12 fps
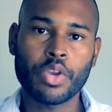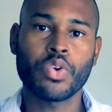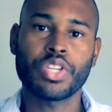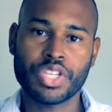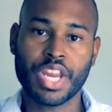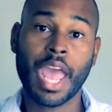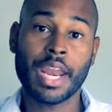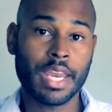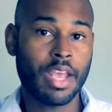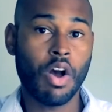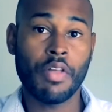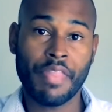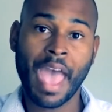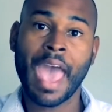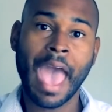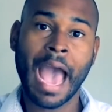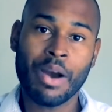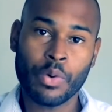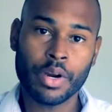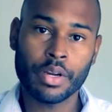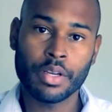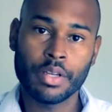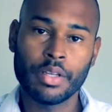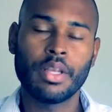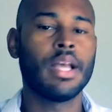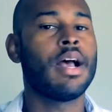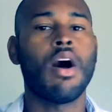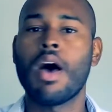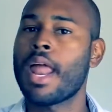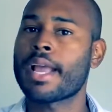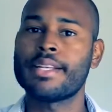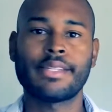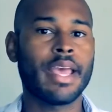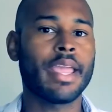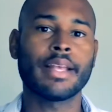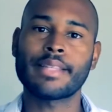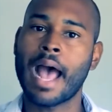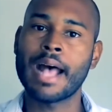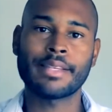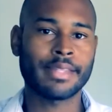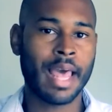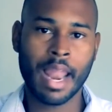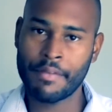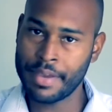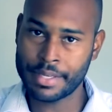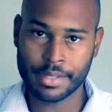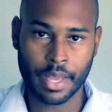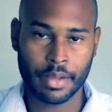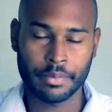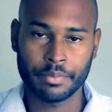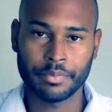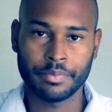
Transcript: up in Christianity on that hour, all I can say is hasta la vista.